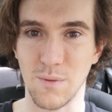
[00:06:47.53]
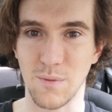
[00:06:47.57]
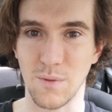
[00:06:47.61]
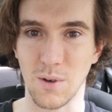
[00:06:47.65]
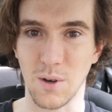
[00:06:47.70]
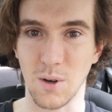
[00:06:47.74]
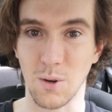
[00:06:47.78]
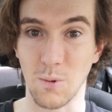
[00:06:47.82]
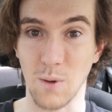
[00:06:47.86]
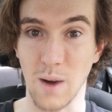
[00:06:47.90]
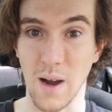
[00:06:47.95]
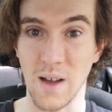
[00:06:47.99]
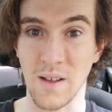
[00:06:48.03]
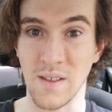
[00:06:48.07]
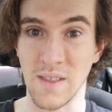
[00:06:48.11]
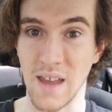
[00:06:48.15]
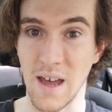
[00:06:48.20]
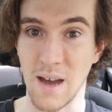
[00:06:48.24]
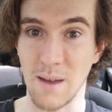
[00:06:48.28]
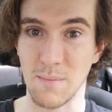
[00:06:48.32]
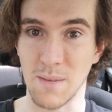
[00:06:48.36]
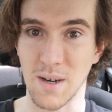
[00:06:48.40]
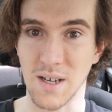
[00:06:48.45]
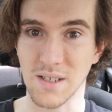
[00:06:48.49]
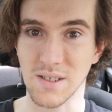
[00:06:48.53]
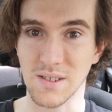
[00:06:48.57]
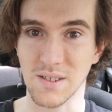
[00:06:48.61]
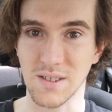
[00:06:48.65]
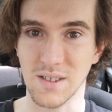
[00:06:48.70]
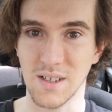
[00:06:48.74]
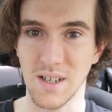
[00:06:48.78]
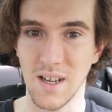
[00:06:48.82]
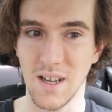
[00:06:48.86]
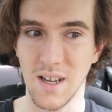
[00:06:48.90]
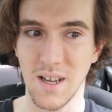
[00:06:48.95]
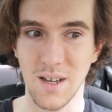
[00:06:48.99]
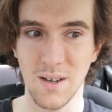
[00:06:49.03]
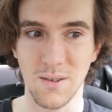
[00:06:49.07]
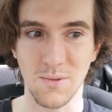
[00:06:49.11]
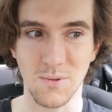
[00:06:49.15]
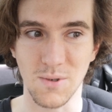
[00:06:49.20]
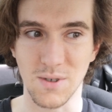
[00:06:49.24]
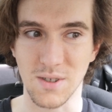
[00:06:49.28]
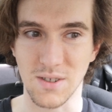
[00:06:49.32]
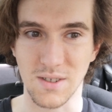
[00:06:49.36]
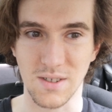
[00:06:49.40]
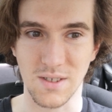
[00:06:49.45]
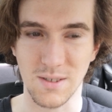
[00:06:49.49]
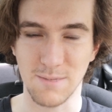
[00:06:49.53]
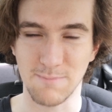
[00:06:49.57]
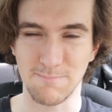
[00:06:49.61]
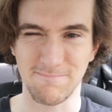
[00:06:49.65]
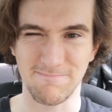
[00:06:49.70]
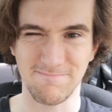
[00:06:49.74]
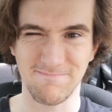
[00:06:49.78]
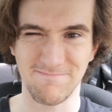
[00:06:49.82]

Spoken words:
for around that much, which